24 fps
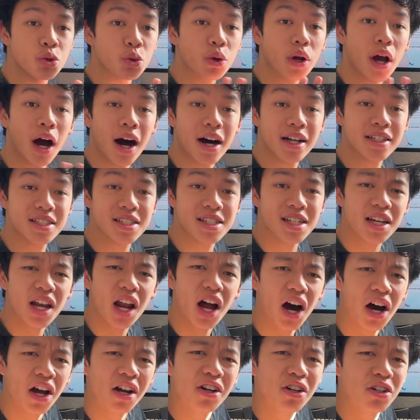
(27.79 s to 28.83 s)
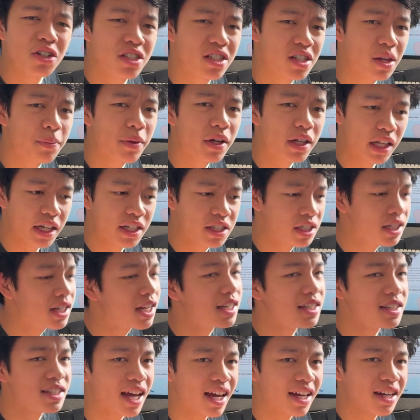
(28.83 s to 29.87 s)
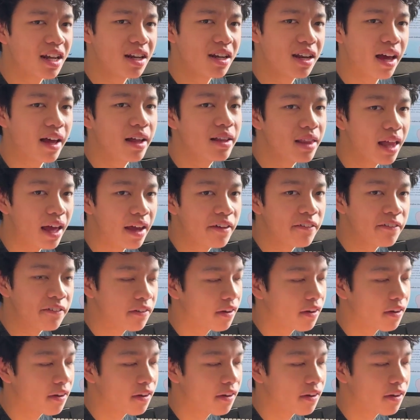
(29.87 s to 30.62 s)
constant understimulation in day-to-day life.